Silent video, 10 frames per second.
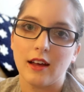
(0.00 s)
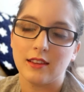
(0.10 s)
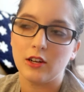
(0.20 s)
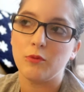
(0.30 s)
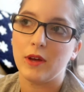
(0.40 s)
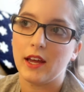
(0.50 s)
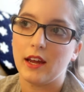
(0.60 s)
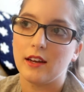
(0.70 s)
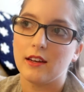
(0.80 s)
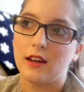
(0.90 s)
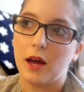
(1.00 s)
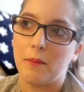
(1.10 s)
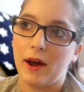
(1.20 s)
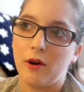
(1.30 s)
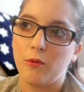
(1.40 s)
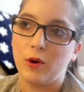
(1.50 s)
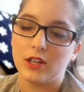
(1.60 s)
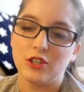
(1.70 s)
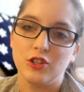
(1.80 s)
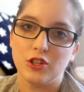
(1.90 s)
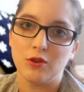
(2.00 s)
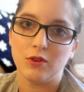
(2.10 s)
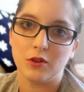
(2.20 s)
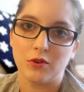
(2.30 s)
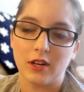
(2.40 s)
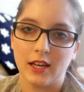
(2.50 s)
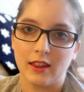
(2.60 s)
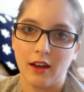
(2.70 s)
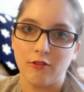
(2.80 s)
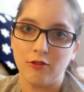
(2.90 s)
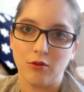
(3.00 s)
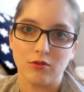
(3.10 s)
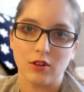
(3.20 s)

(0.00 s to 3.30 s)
a little bit about what to do in order to get that food.